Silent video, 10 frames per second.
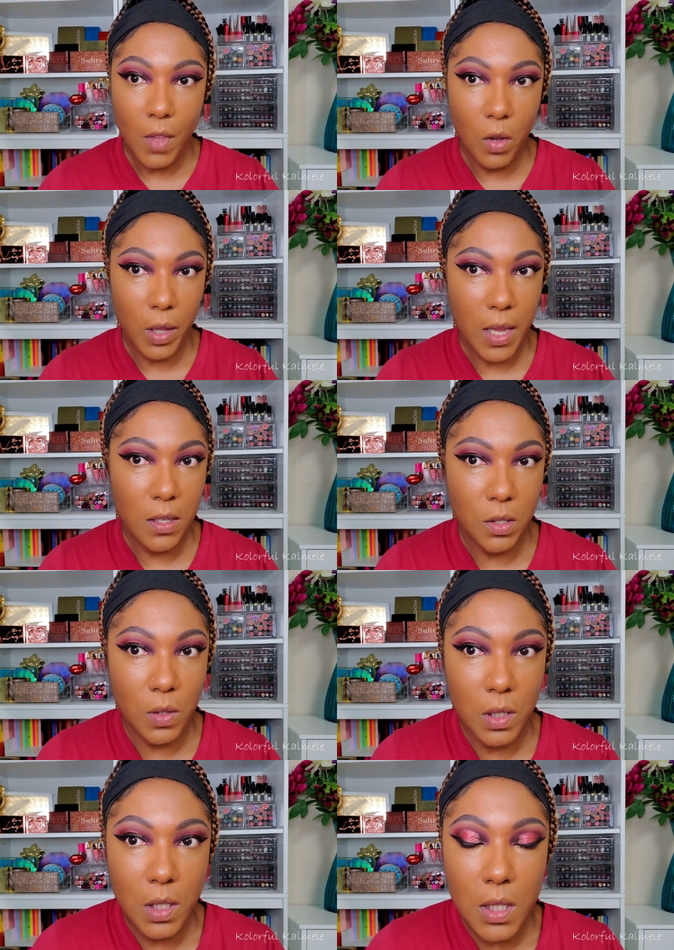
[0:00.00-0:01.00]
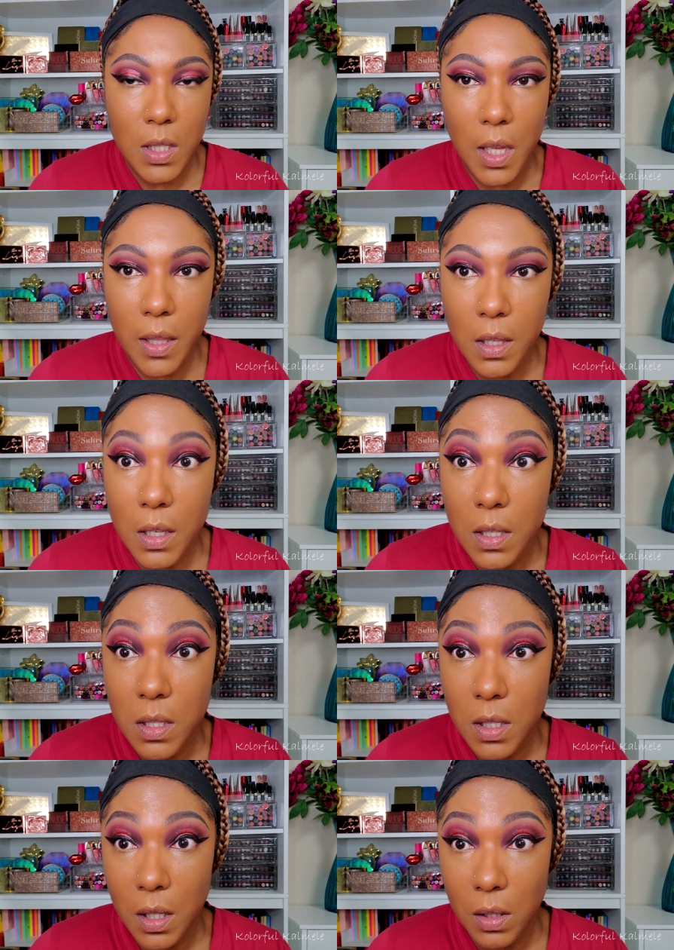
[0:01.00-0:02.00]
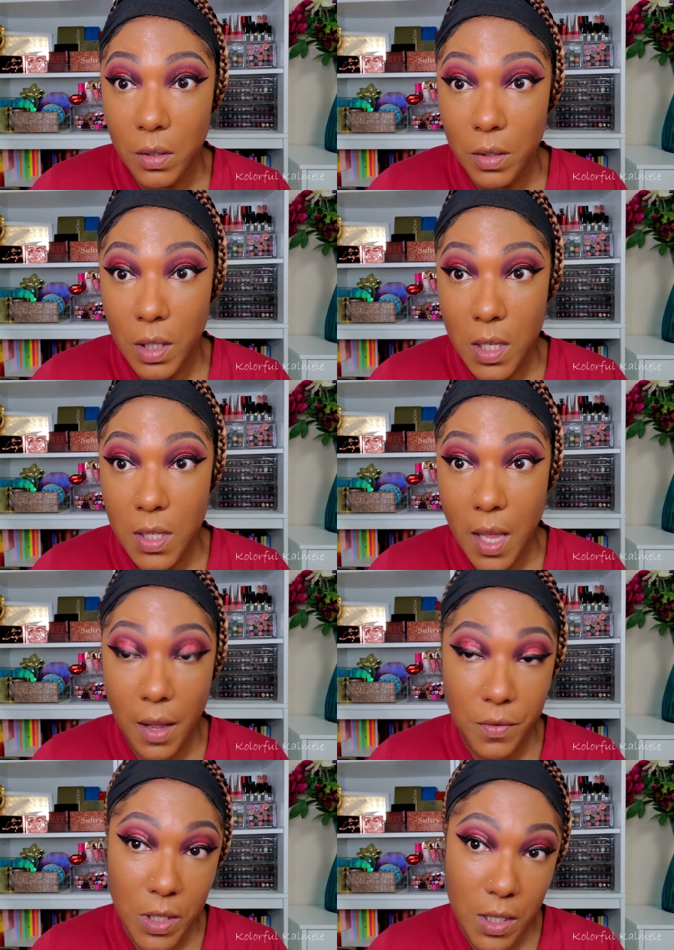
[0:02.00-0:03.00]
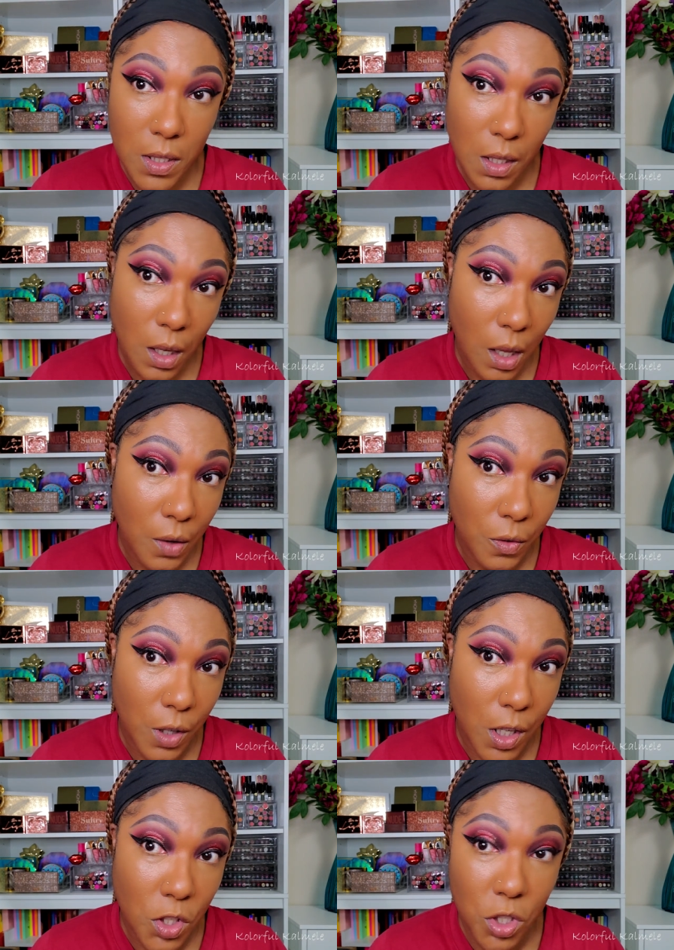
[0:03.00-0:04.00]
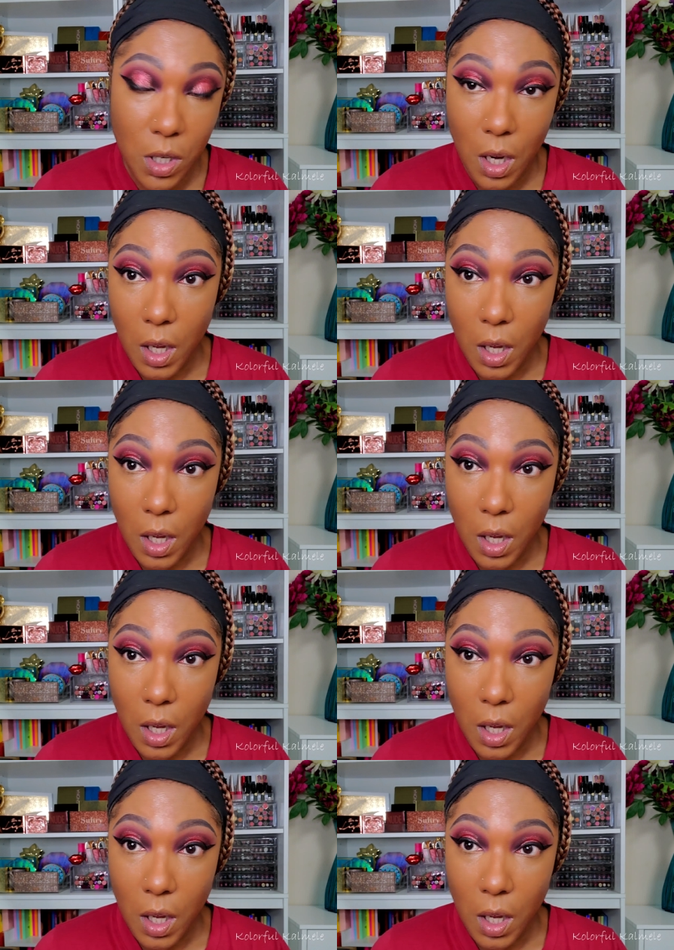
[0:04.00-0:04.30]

Okay, so it looks like the concealer does have decent coverage.